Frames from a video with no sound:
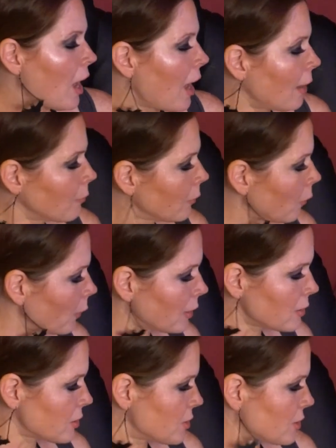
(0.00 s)
I'm
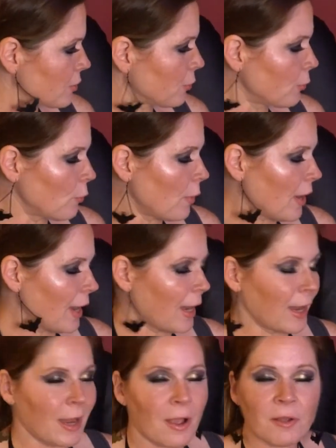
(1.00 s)
going to do
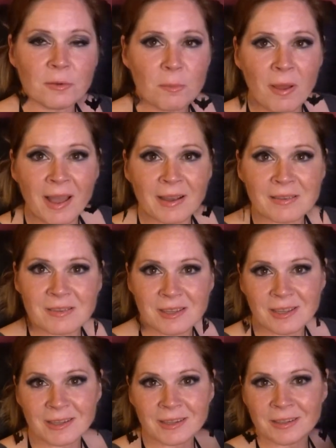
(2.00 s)
a
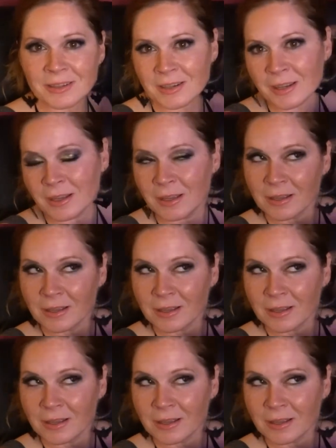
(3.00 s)
unboxing